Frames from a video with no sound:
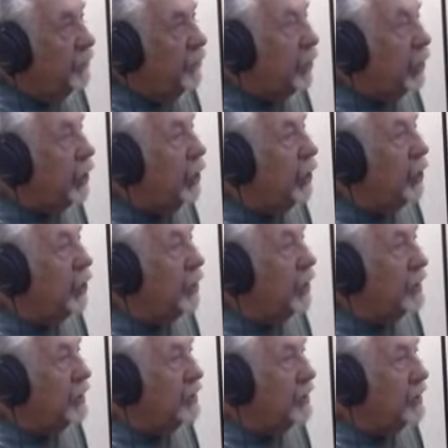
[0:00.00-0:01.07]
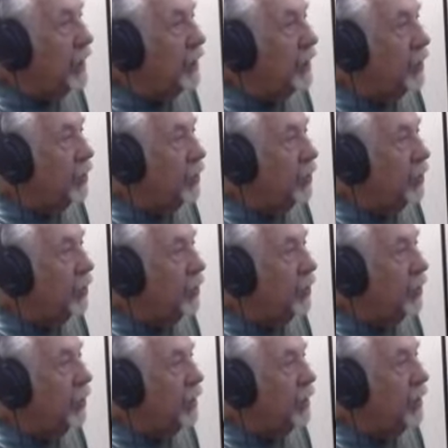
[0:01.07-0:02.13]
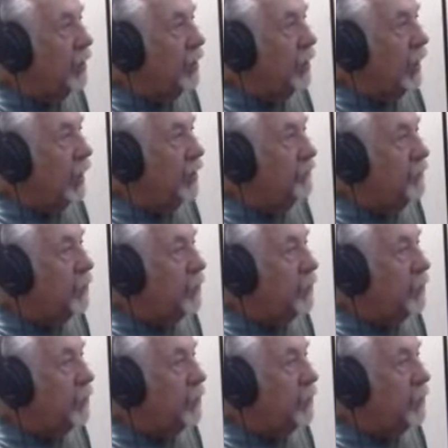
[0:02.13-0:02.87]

cure is not a goal, have you